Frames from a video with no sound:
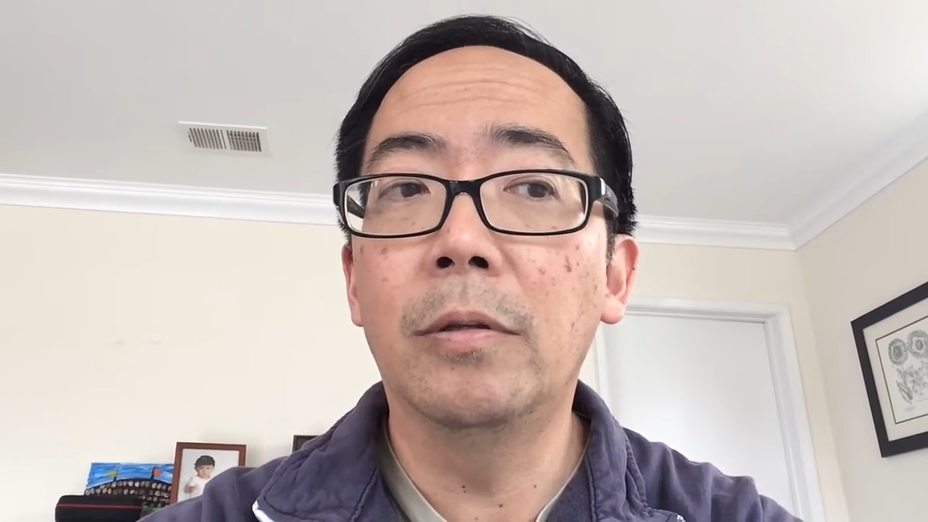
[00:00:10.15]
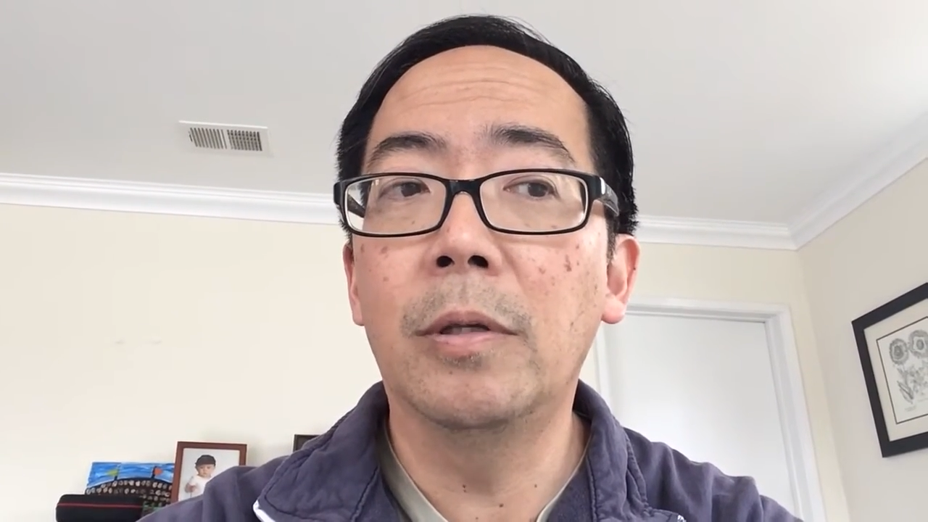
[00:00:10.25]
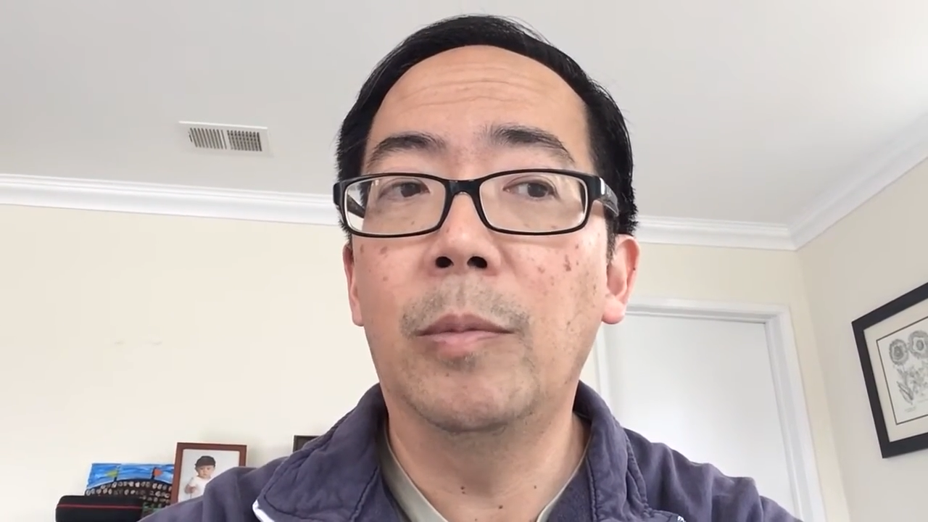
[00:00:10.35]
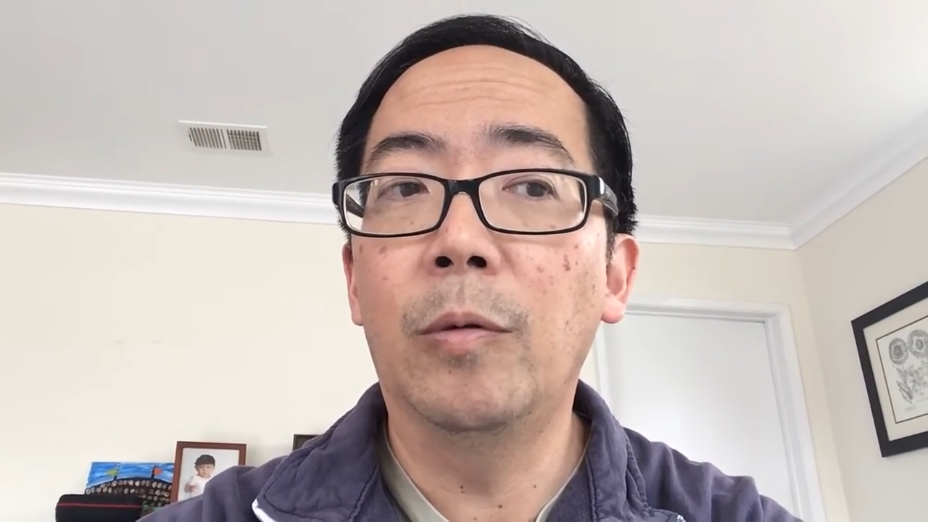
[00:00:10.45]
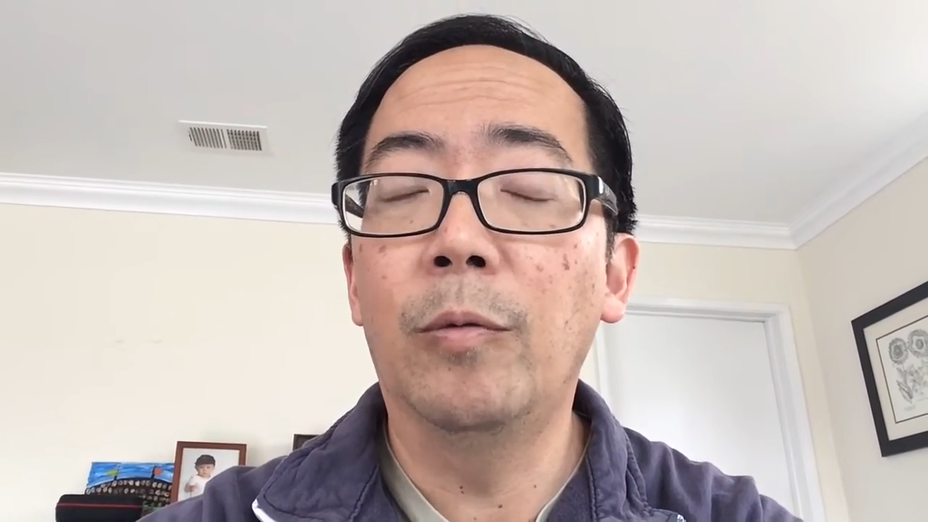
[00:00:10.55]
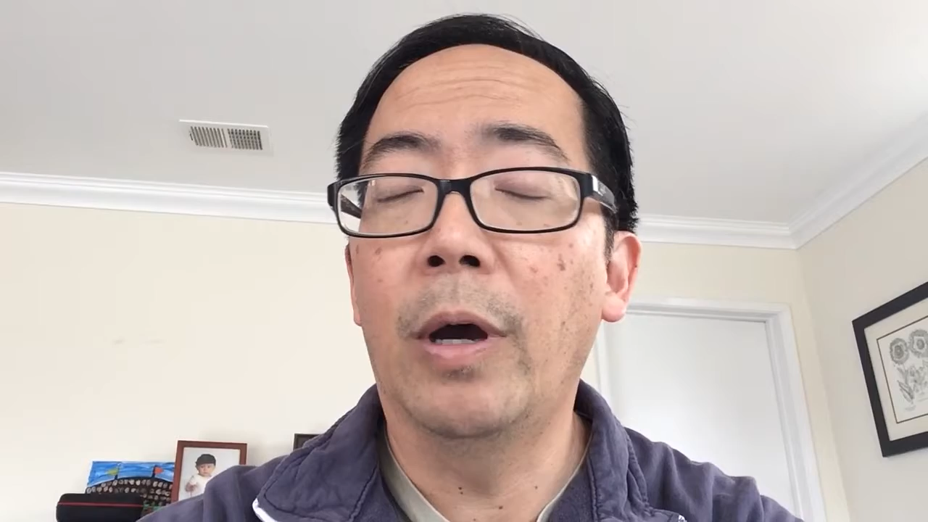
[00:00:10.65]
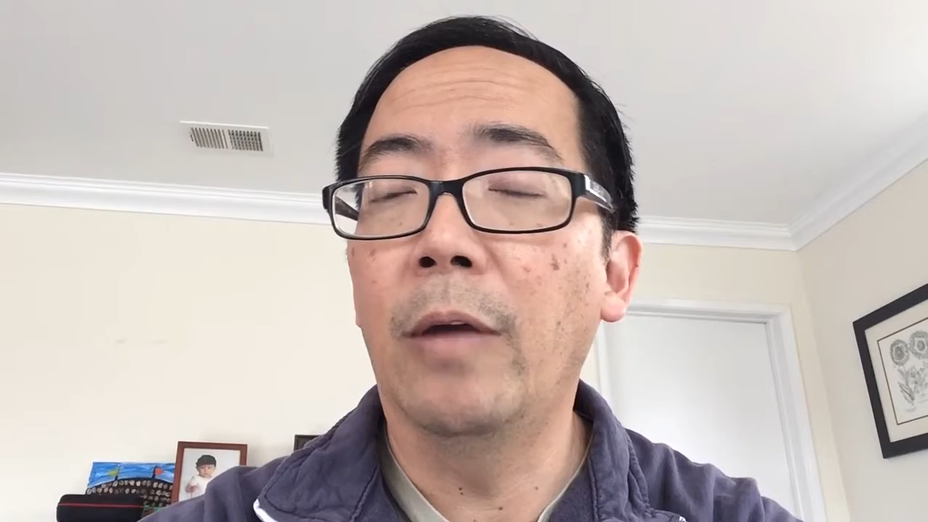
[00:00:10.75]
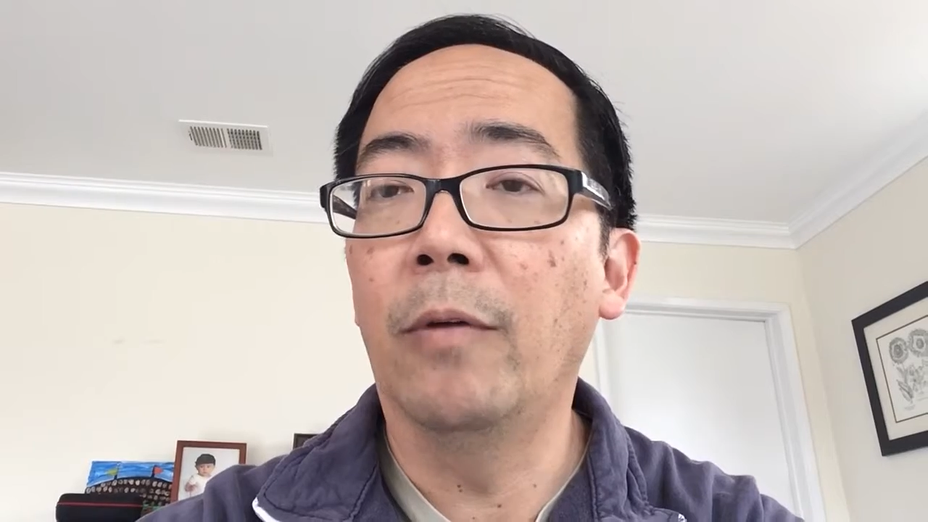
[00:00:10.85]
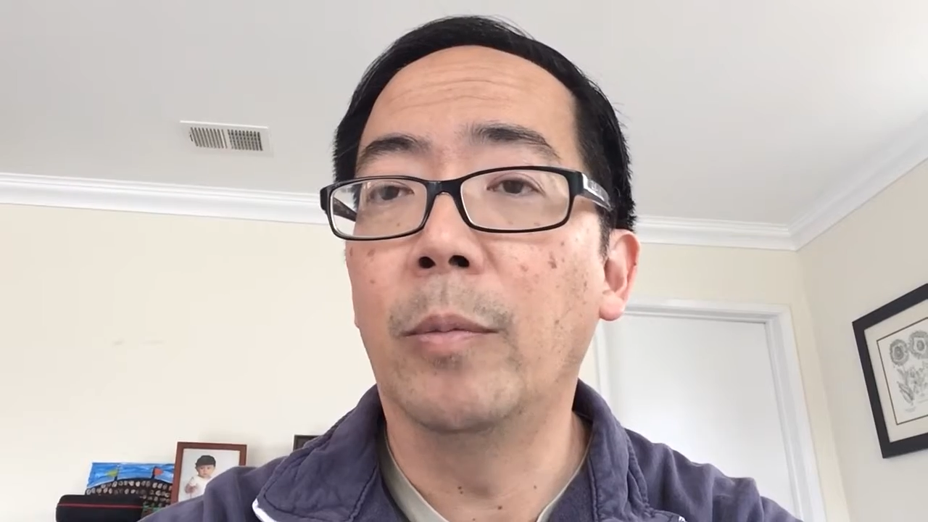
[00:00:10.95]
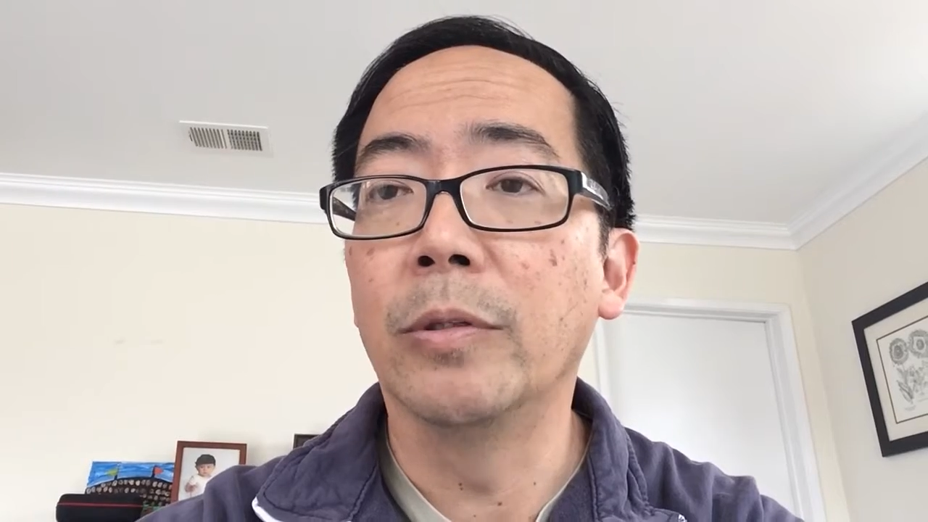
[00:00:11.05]
seem to
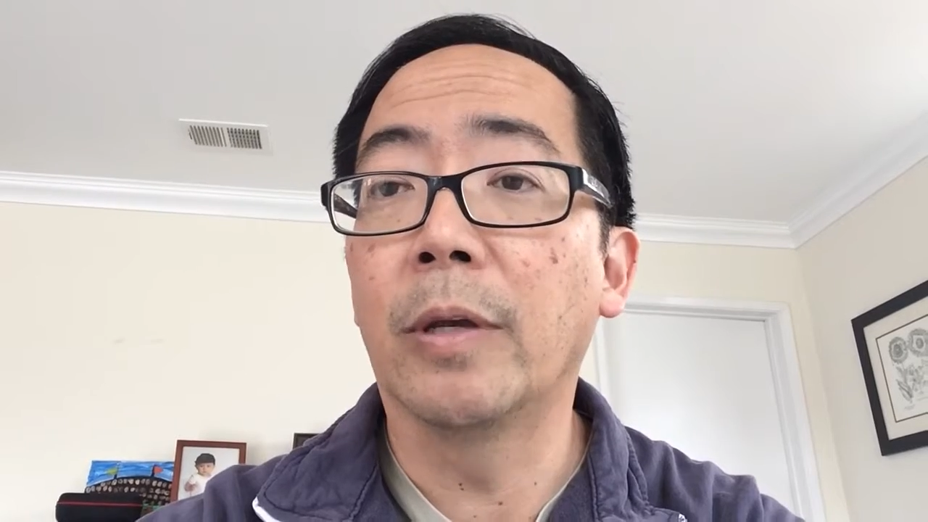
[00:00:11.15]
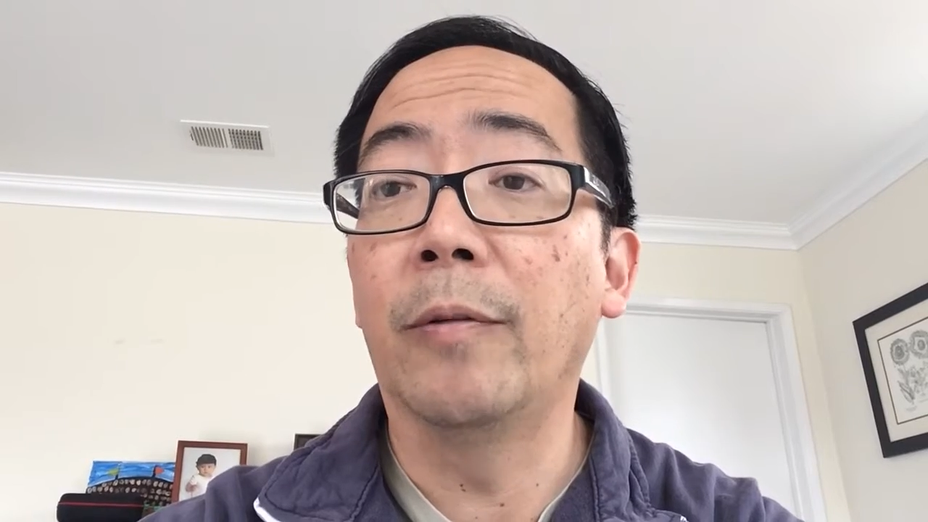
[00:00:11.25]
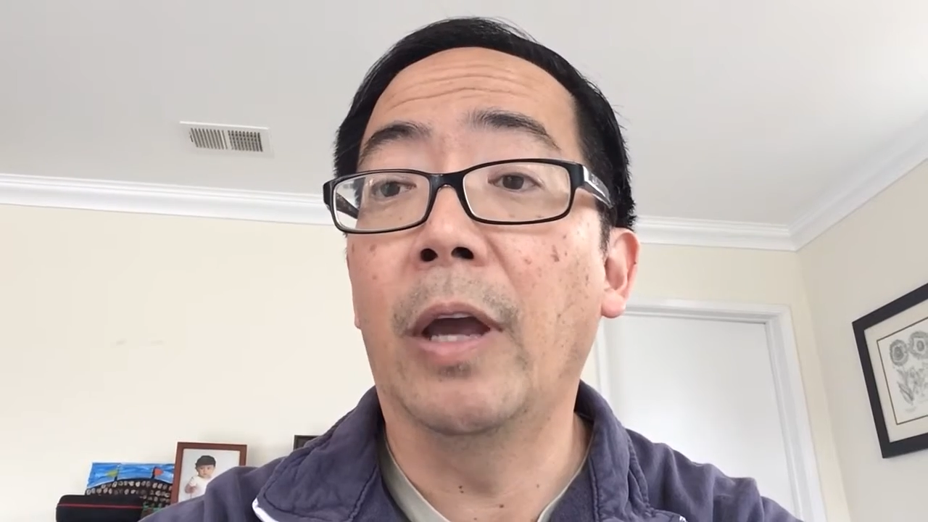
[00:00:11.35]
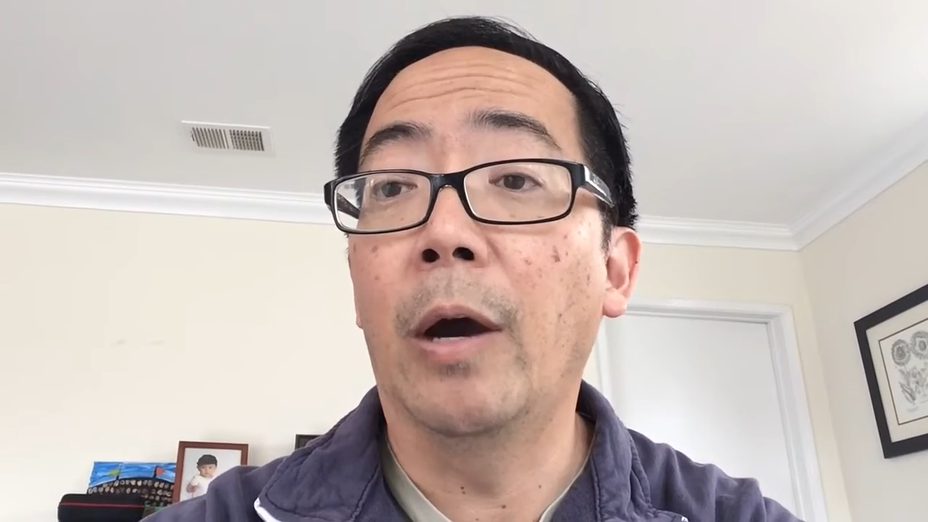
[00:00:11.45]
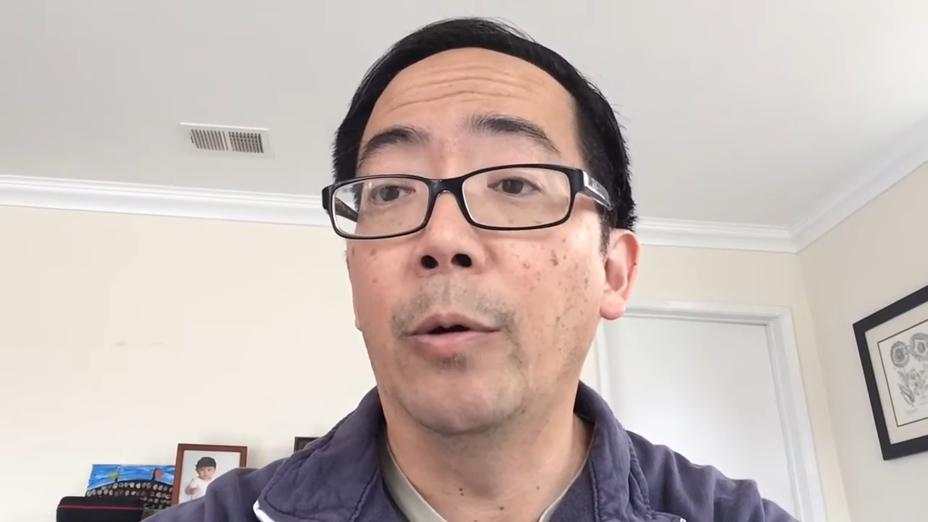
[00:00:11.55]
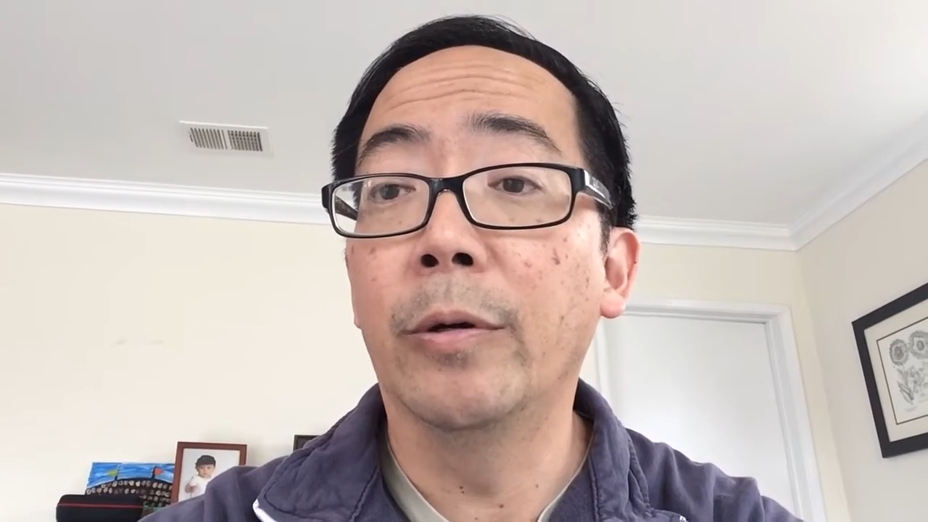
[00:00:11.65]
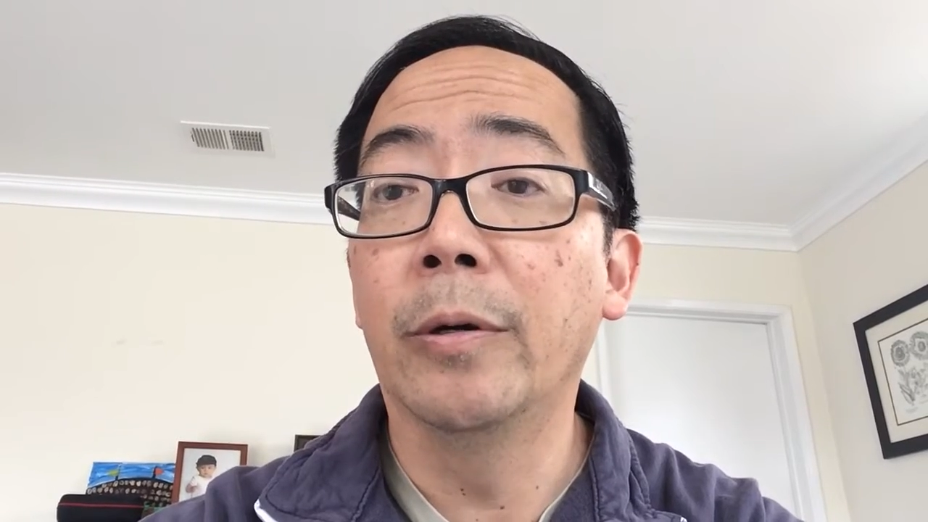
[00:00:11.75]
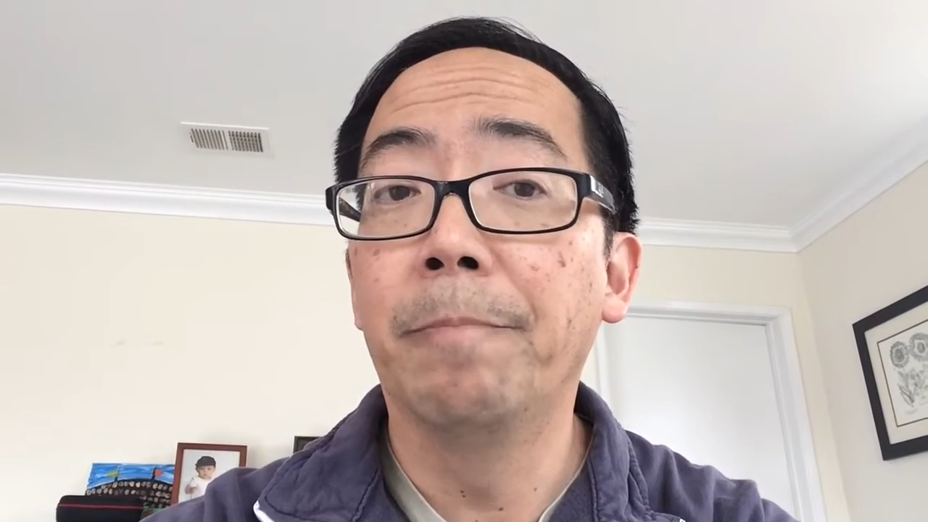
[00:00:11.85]
arrive almost every hour.